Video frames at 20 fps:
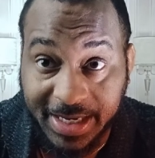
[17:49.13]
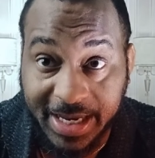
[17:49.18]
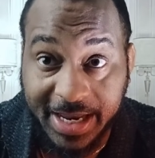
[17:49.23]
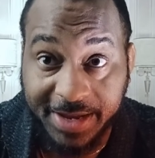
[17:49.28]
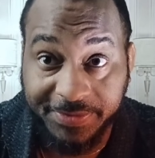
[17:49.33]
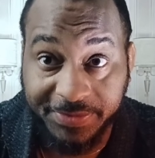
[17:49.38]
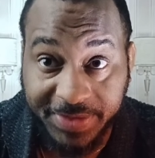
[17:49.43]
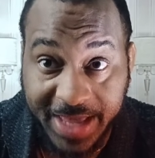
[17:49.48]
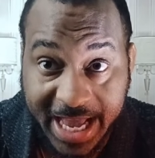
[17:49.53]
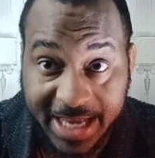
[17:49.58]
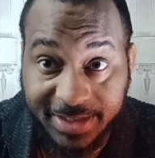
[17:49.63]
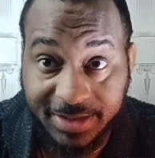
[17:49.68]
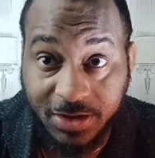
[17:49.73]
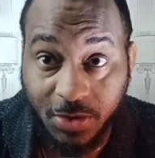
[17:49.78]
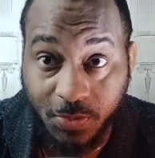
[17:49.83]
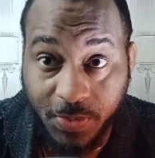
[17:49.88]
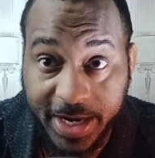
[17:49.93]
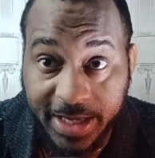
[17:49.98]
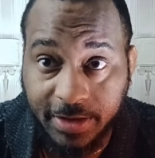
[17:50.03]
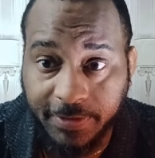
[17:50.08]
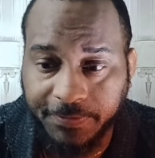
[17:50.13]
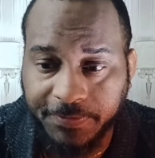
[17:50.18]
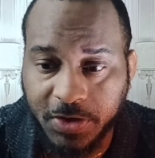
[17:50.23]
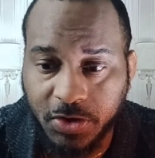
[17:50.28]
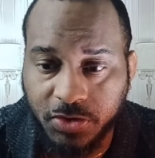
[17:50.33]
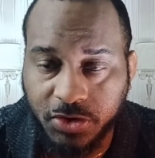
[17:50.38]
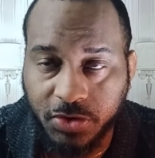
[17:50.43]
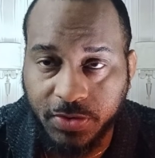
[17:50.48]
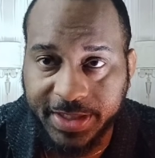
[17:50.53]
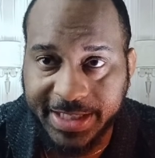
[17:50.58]
If that's the way the
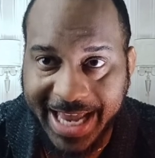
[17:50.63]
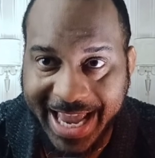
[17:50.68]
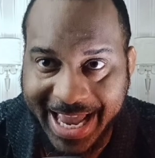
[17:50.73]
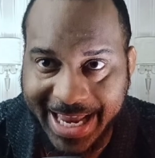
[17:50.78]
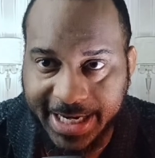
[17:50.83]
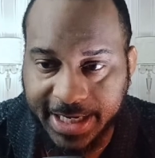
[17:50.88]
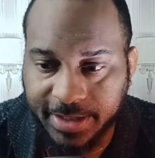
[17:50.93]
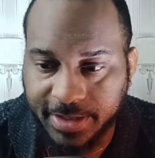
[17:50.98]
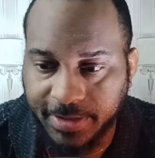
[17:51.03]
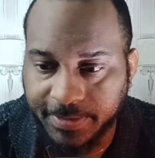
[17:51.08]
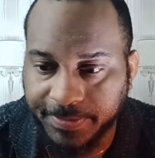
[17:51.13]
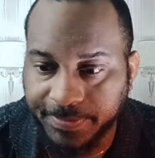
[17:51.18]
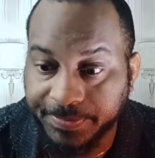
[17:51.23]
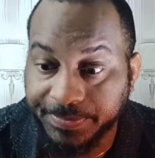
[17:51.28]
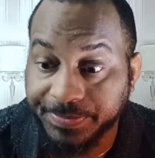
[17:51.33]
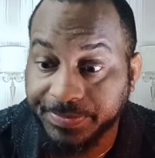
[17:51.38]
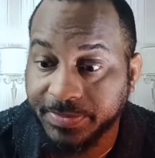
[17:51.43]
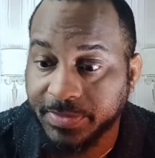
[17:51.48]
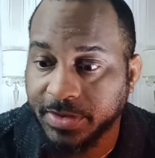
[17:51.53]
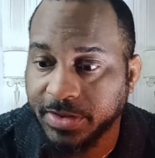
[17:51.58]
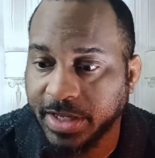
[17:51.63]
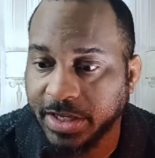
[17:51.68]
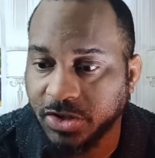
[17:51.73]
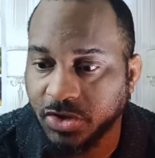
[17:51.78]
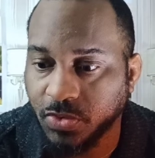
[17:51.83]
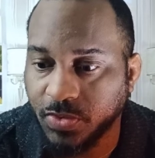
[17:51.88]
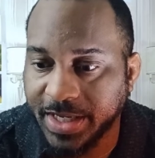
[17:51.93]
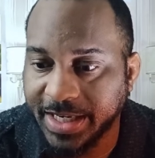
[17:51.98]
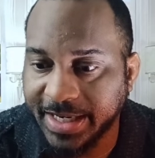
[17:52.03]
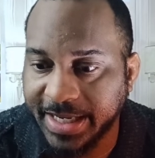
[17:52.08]
future is headed, then
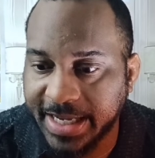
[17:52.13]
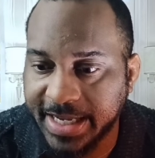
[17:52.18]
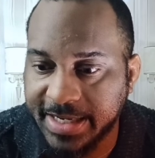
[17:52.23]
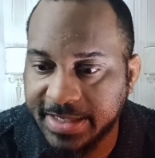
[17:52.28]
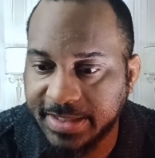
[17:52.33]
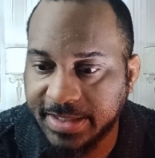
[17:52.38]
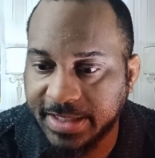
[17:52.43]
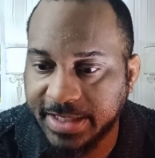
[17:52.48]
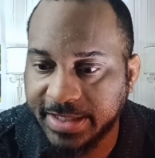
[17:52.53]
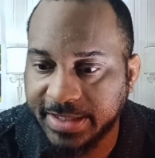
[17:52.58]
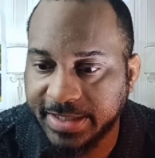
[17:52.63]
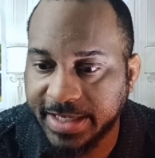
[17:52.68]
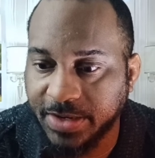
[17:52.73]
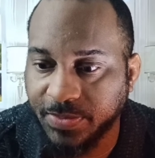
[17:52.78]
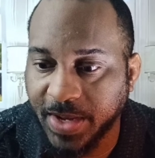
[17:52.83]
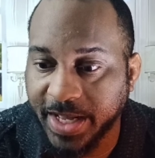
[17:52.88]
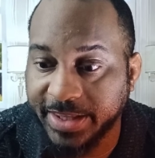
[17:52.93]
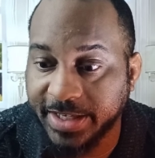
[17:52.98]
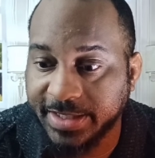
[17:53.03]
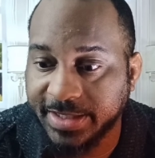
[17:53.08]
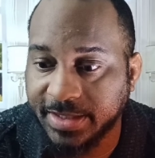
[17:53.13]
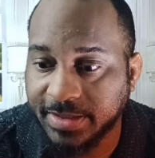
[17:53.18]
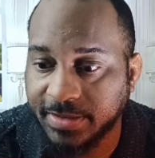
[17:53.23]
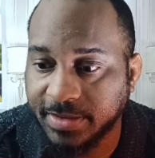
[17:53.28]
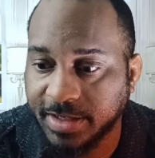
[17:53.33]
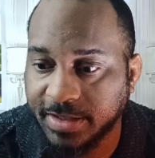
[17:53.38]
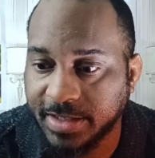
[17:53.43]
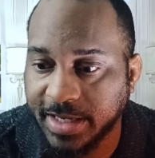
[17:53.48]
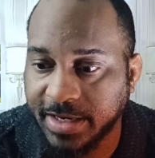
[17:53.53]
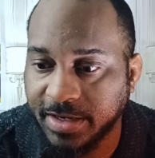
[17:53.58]
you can easily see why
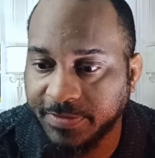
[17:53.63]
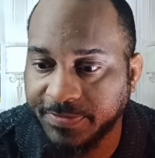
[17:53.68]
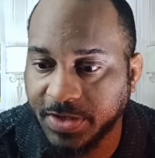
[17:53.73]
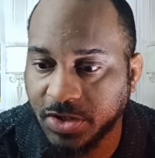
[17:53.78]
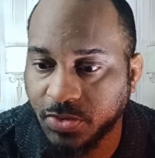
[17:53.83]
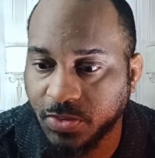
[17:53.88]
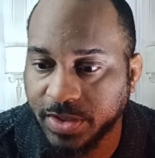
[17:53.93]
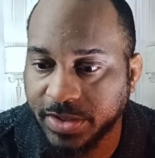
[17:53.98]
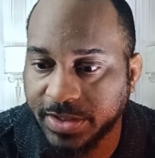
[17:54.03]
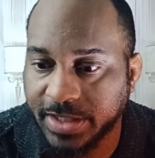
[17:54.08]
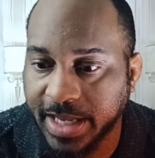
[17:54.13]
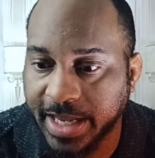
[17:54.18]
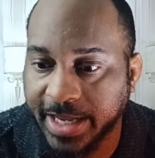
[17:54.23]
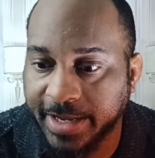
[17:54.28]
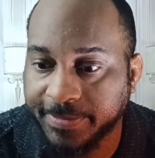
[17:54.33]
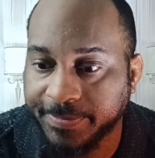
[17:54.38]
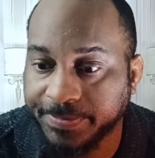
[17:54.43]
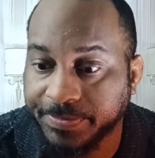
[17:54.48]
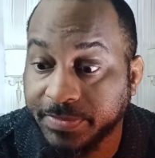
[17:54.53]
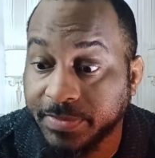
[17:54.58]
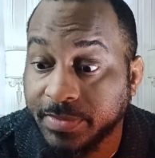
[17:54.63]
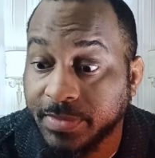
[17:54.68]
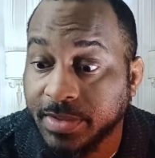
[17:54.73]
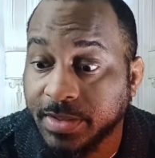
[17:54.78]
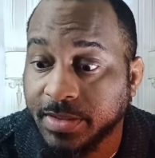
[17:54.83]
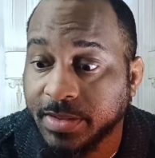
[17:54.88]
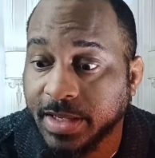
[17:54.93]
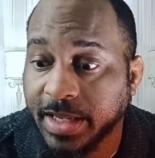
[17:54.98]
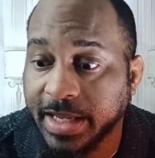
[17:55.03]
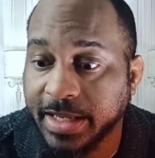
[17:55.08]
this individual is saying
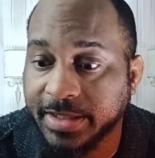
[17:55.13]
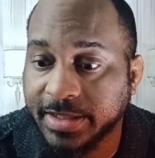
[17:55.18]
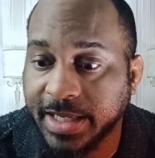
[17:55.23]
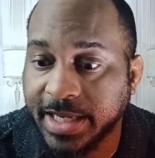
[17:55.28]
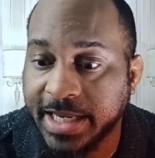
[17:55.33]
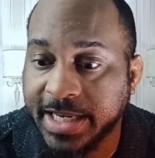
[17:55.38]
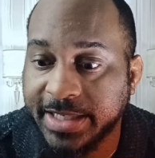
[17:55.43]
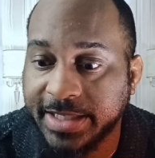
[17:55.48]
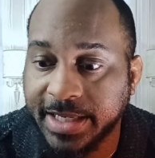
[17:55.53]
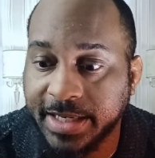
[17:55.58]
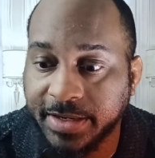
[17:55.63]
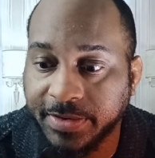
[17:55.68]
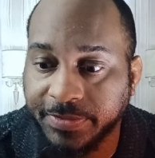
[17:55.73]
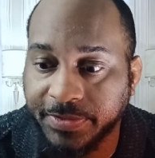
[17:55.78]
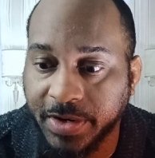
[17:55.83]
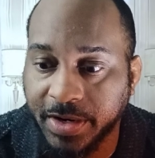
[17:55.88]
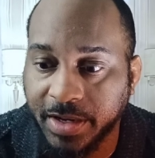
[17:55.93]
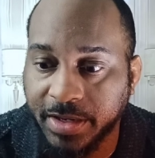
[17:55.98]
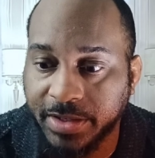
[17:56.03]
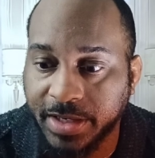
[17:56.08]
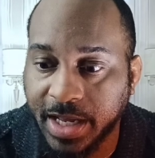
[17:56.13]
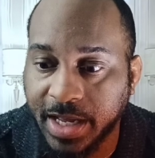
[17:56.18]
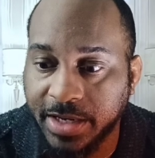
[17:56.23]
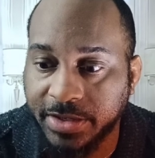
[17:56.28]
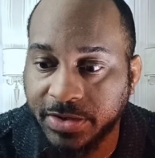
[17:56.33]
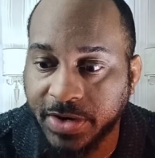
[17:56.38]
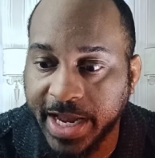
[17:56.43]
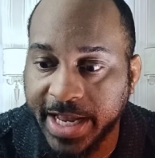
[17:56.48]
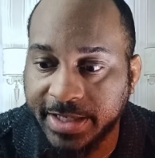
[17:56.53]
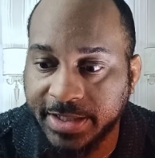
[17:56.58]
it's easy to
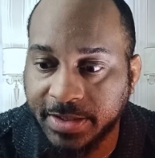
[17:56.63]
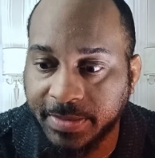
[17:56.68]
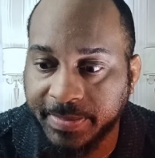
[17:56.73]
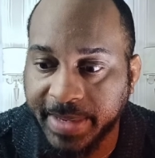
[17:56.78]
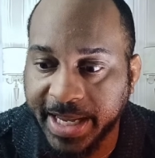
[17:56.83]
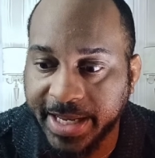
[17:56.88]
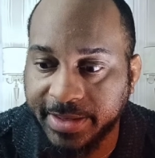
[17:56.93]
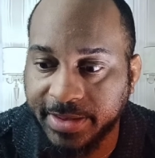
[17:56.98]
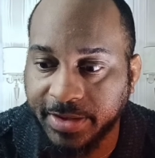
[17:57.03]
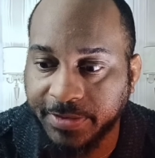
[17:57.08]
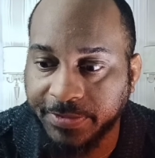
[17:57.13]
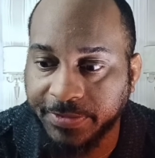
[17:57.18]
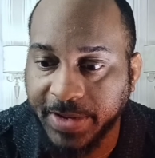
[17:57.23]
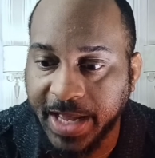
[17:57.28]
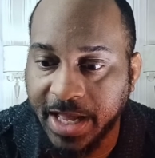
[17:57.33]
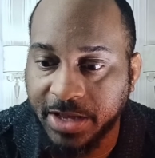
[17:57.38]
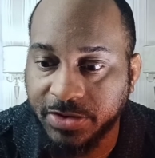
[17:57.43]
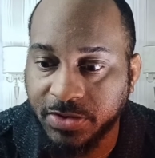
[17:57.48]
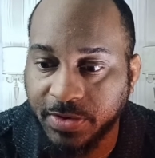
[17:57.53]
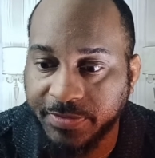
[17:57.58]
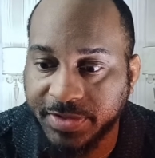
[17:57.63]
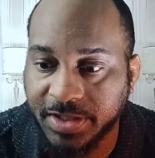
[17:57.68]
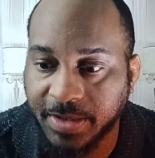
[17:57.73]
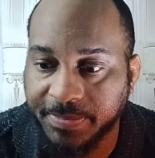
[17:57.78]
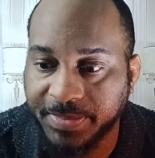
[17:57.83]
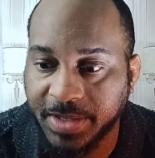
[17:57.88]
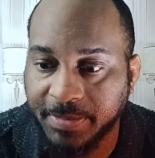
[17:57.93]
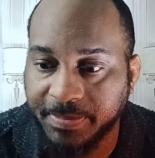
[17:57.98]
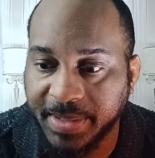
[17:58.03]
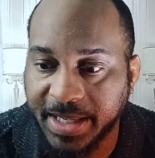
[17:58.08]
underestimate the value of
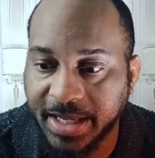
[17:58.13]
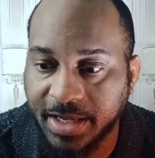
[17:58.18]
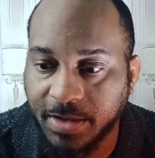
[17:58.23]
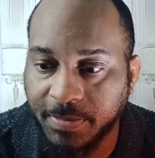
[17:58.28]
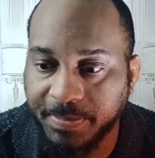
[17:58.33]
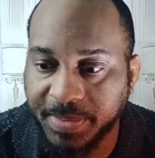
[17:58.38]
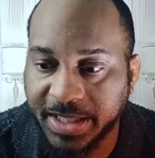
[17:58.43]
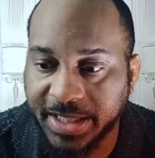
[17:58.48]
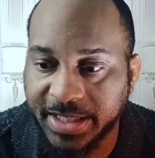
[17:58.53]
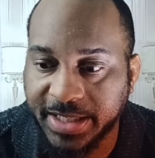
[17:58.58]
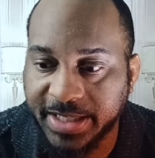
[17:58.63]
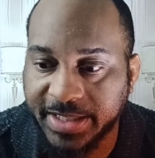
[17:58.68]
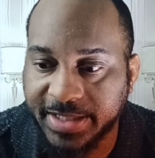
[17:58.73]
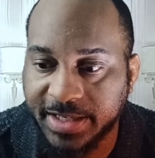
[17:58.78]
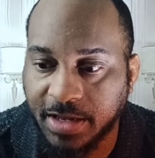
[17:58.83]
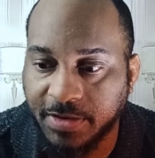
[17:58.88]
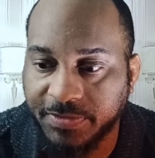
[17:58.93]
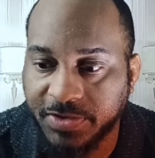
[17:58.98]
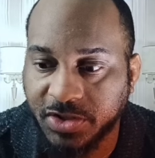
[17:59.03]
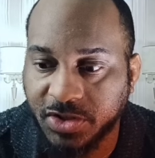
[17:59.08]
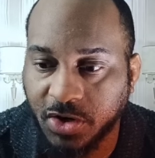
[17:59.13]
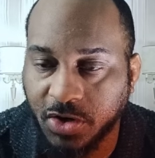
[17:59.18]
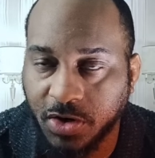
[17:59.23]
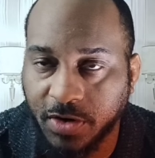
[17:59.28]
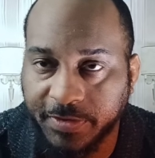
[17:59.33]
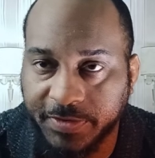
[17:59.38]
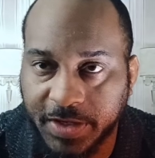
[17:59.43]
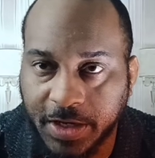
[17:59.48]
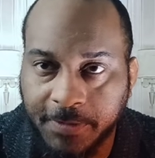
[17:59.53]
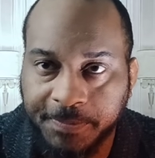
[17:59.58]
something being completely
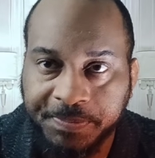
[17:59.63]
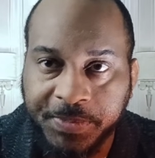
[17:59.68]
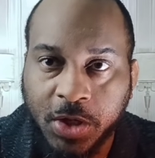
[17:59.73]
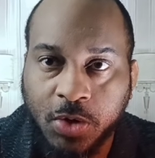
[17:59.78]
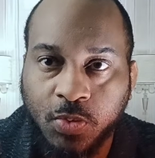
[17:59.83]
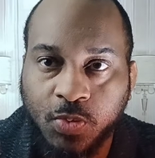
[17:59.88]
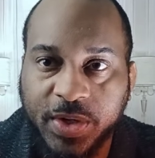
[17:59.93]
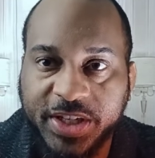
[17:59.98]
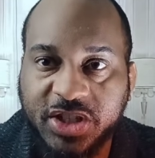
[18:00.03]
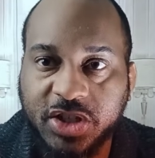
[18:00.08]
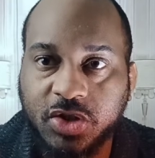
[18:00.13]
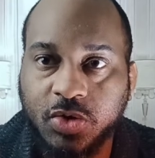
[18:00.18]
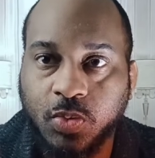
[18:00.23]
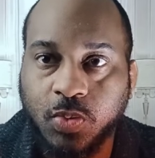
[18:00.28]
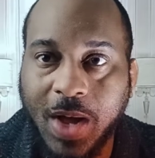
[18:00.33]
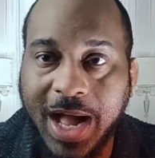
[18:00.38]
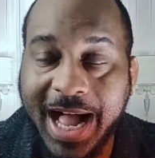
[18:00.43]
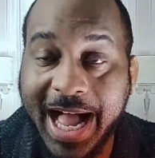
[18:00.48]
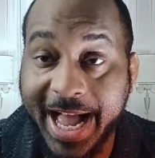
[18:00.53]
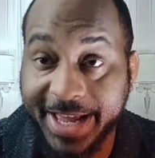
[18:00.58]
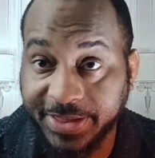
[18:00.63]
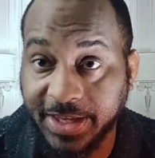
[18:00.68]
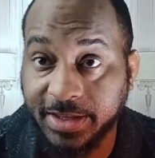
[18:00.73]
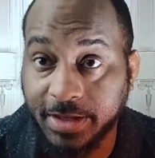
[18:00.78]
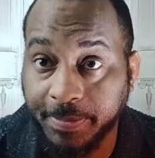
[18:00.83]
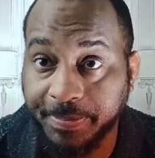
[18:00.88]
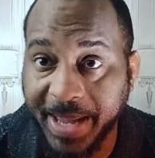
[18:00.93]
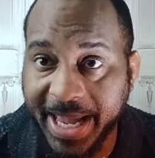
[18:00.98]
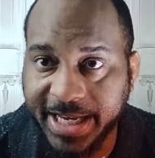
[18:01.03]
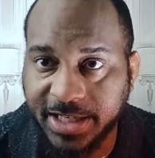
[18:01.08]
self-served, which is why I think
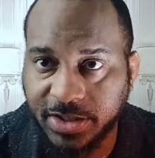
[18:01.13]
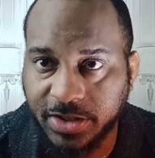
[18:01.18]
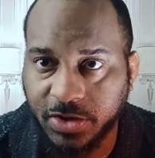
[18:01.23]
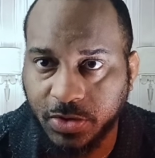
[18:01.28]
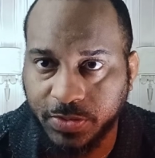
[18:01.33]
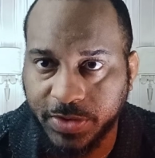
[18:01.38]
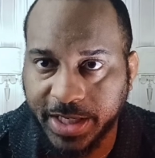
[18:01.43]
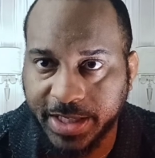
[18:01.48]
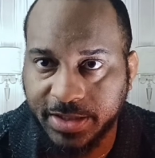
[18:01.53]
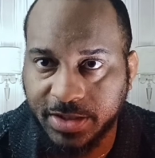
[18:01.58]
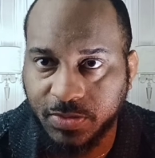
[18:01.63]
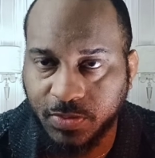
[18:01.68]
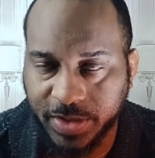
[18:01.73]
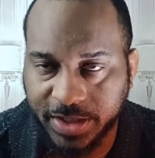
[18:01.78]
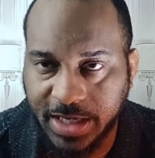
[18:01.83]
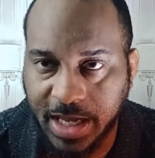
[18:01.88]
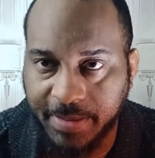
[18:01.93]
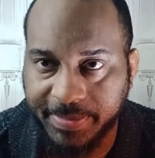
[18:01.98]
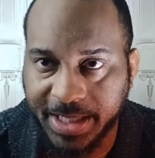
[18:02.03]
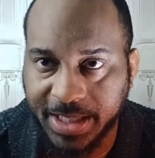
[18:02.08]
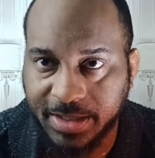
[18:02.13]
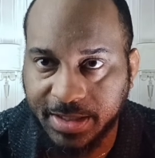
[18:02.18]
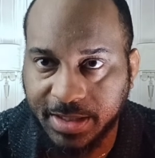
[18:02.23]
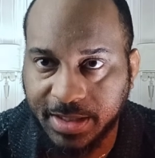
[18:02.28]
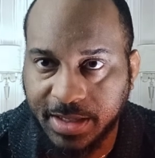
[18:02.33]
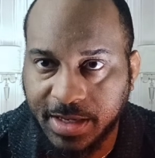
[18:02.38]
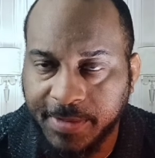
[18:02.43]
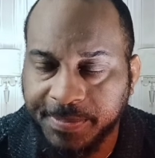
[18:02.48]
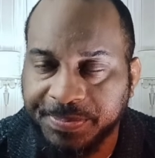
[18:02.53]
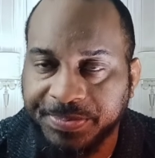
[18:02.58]
the banks knew this was coming.
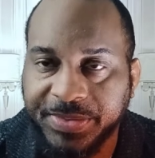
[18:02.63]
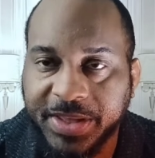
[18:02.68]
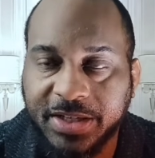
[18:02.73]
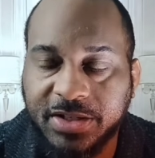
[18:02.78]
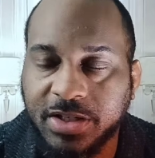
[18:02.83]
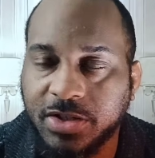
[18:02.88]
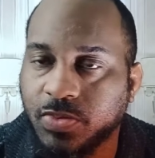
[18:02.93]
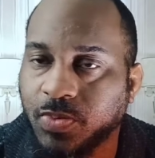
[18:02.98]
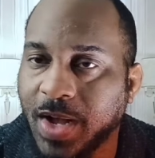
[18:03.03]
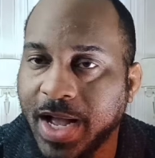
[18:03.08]
This is